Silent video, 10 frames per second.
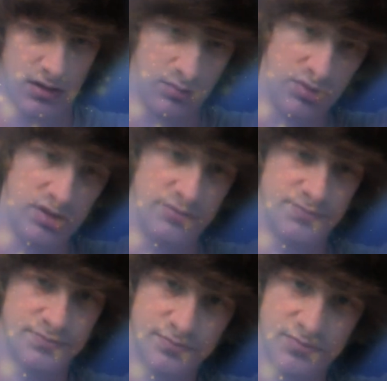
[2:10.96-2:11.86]
But
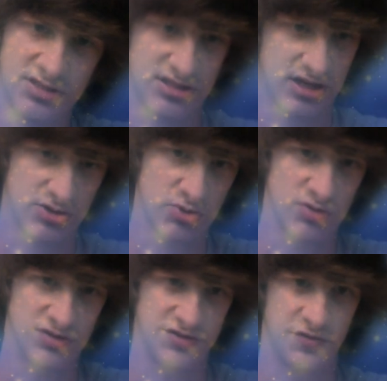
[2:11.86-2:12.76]

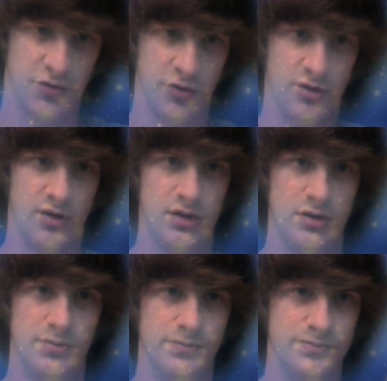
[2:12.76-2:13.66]
schedules for
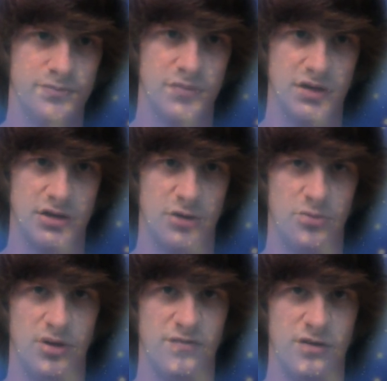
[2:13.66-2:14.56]
um, a couple of
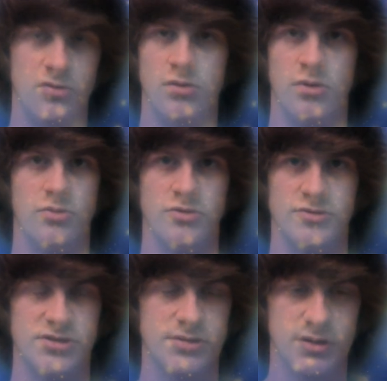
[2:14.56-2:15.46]
my family
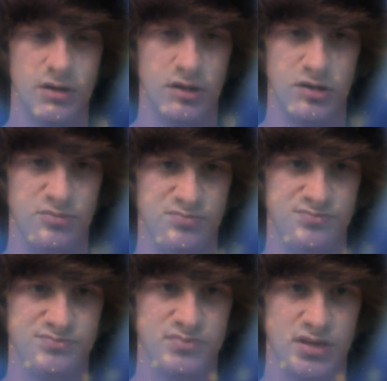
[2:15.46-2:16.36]
members,
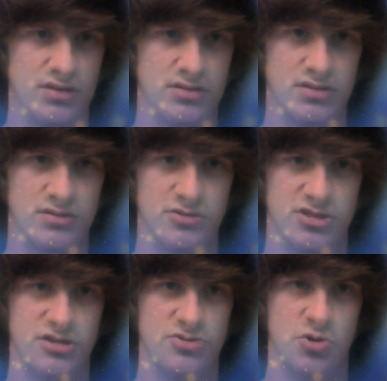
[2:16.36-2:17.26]
um, their
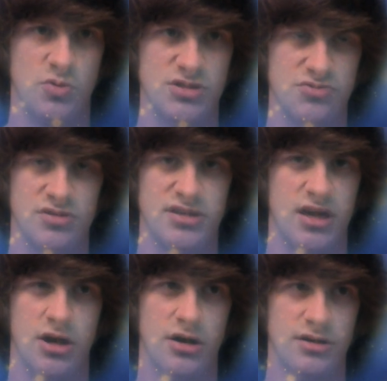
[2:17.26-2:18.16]
schedule was really
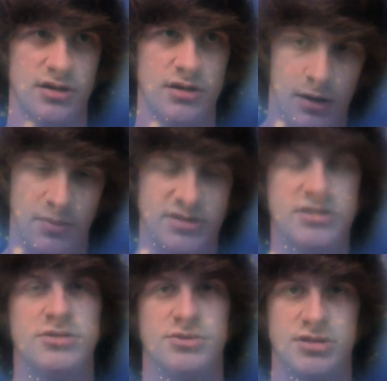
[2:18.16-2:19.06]
chaotic. My
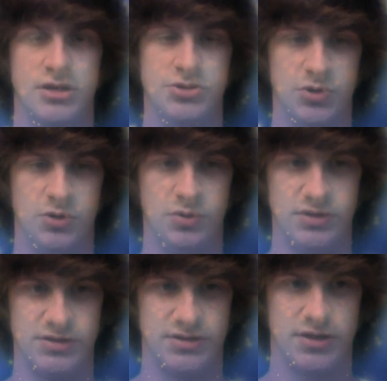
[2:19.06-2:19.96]
sister's schedule
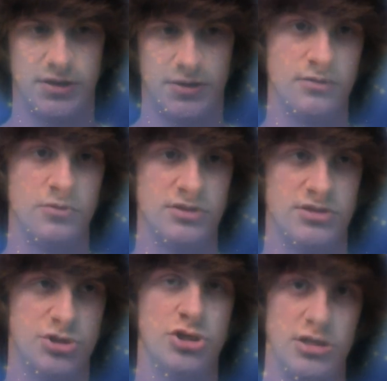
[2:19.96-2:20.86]
was
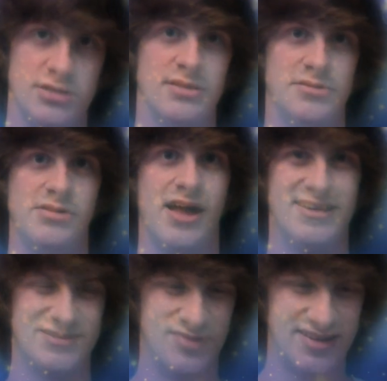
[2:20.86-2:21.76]
changing at the
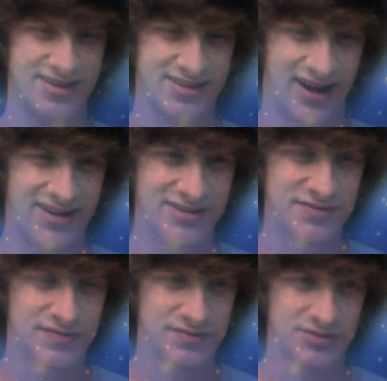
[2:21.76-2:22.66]
last minute, kind of.
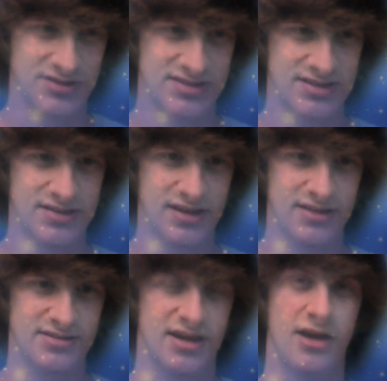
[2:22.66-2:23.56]
You can say that
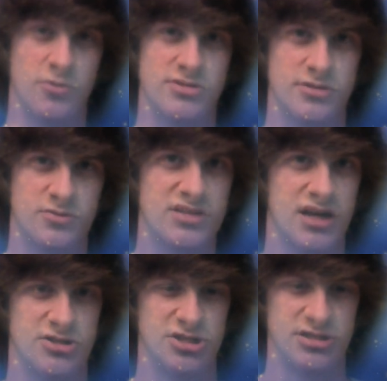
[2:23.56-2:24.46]
it's kind of it was
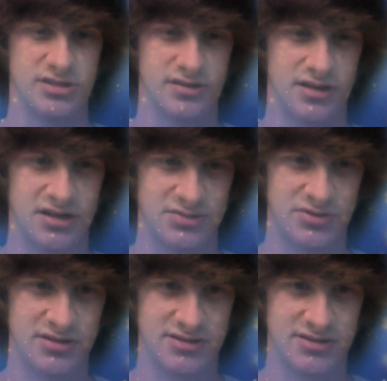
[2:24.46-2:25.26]
kind of changing at the last minute.